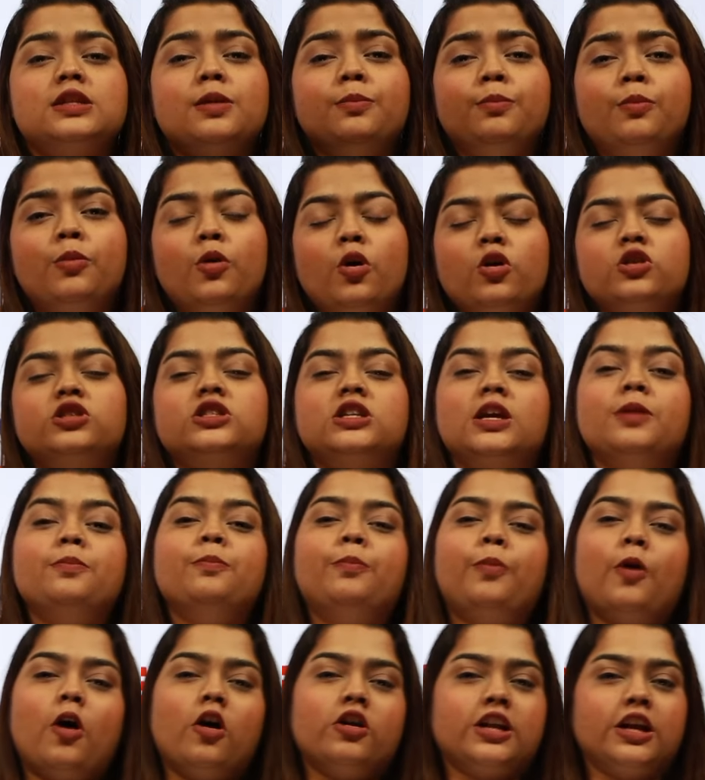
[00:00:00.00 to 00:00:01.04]
the most
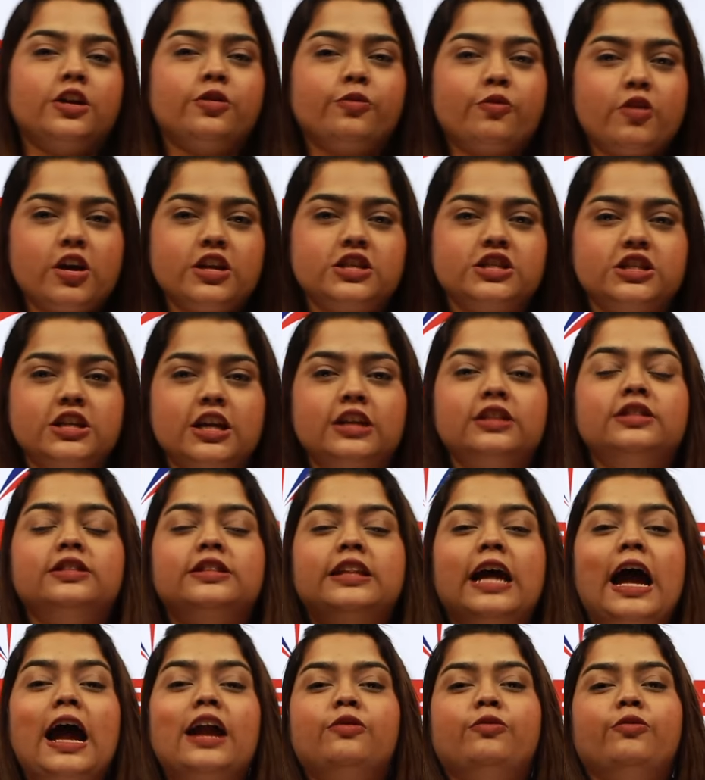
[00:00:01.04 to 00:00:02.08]
important question
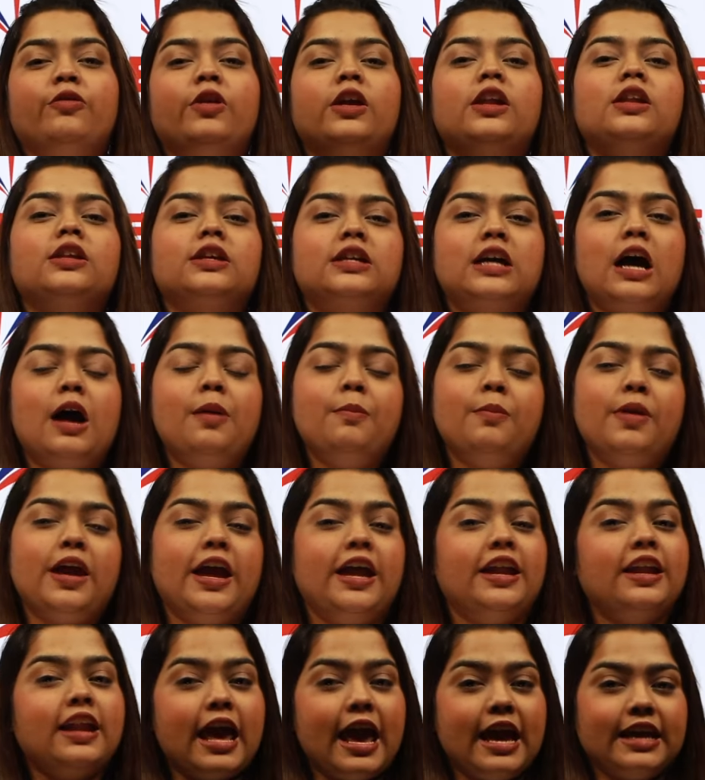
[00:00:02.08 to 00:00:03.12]
that will come
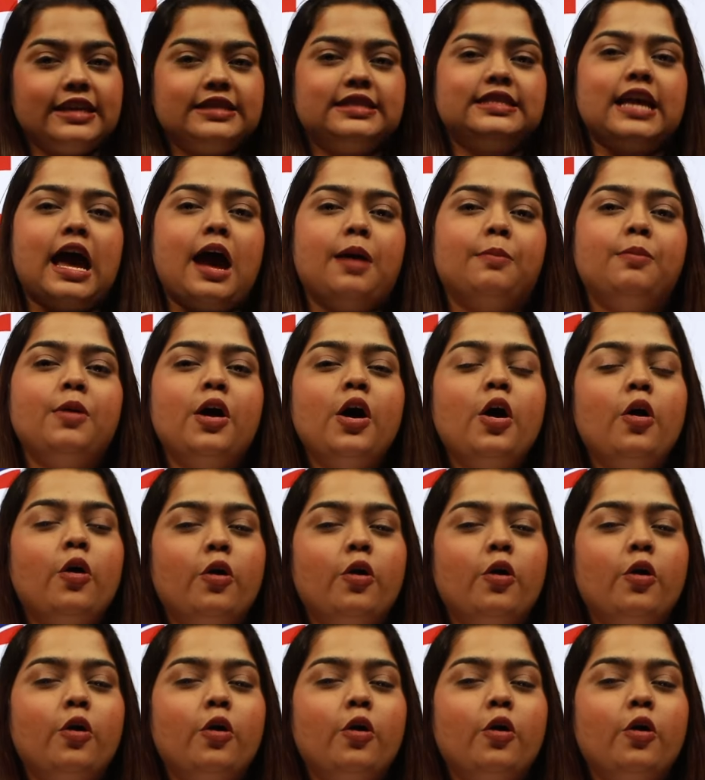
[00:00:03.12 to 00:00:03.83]
in exam.